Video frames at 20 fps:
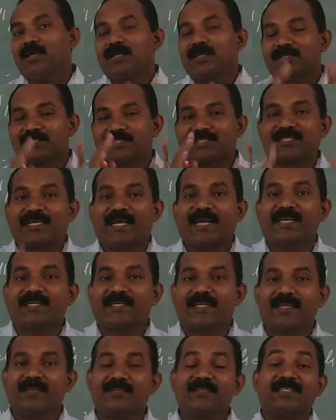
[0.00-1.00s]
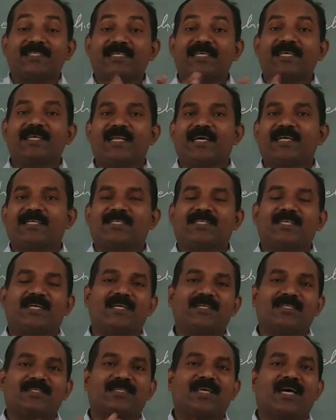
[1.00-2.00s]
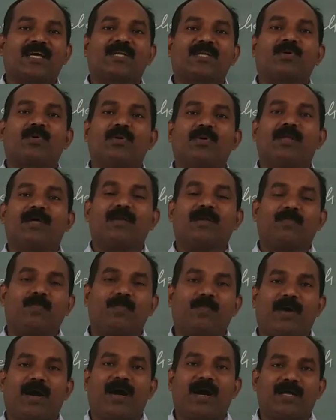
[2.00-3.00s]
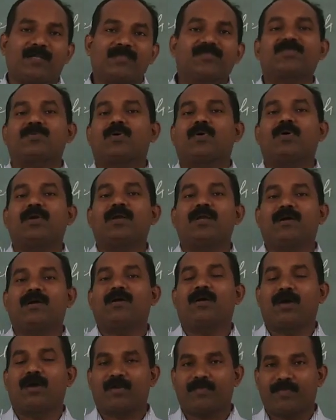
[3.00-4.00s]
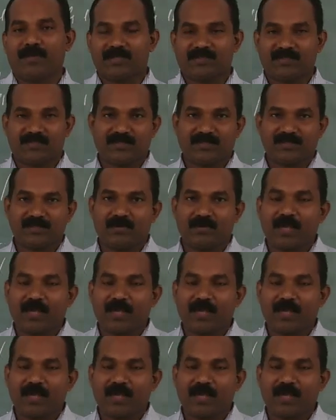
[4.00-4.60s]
certain selected circular paths called orbits.